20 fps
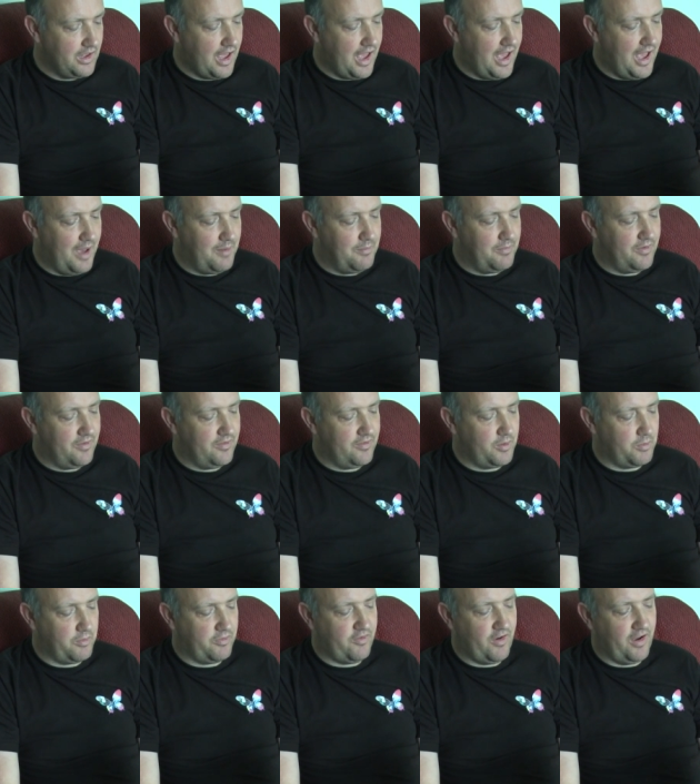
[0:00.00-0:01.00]
Um,
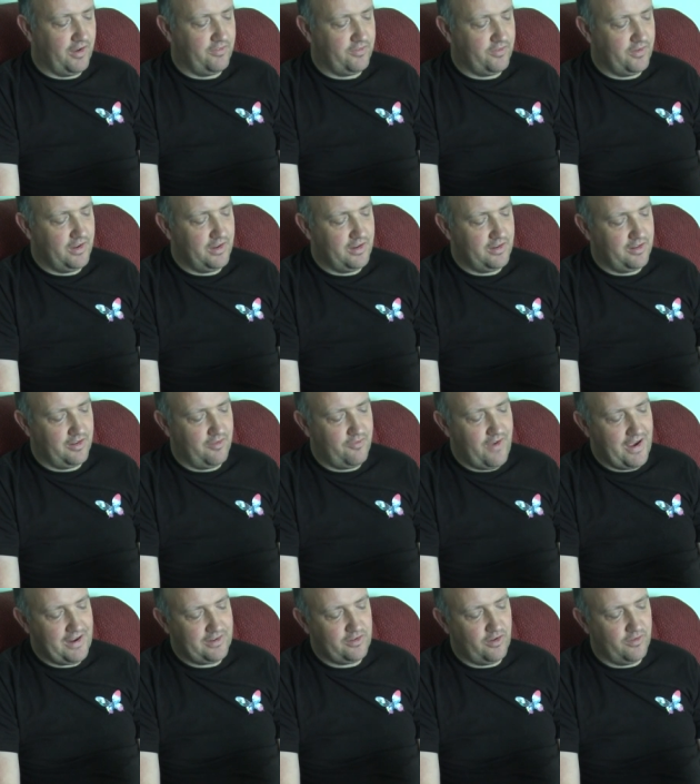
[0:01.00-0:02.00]
number five, the
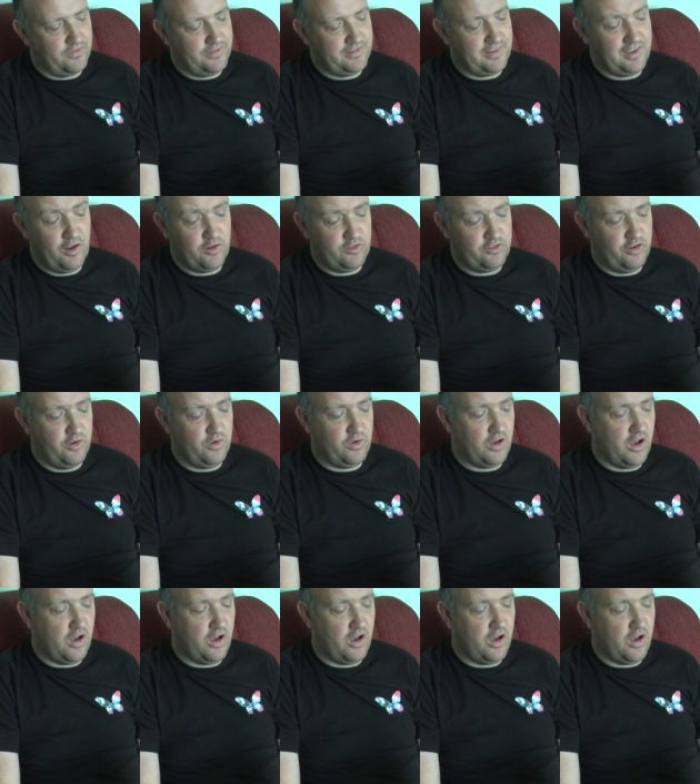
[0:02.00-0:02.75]
effect of CO2